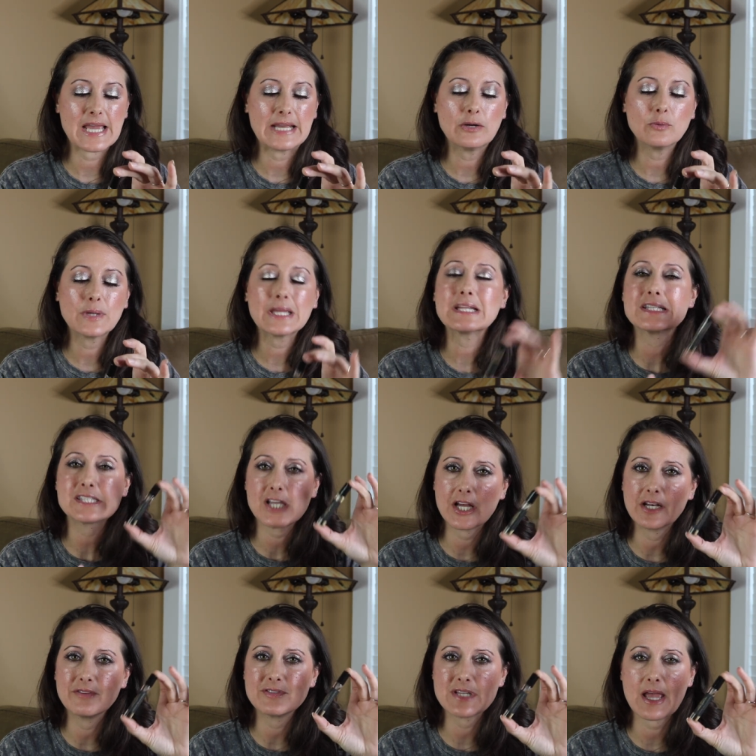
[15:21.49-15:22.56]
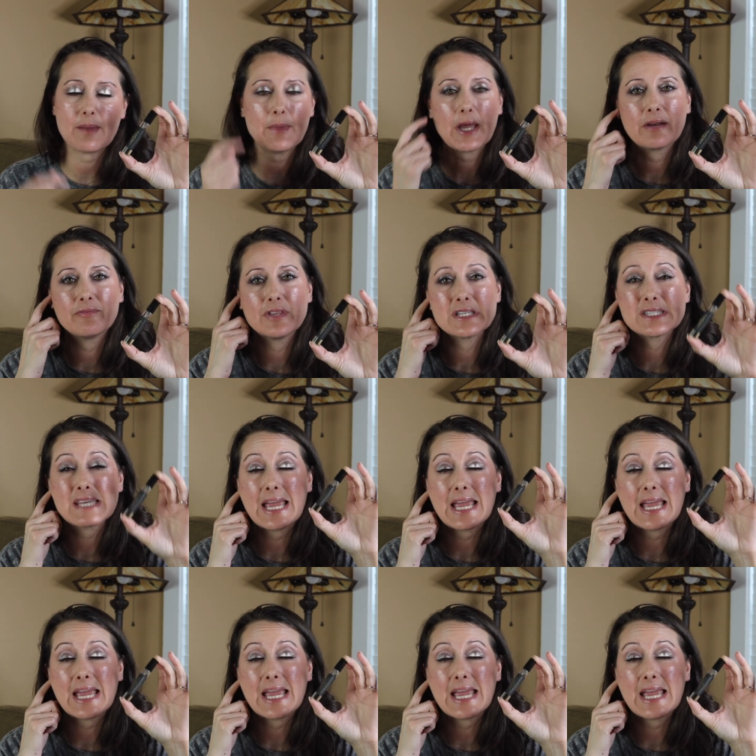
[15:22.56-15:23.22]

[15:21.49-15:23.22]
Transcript: I don't get a ton of time out of this.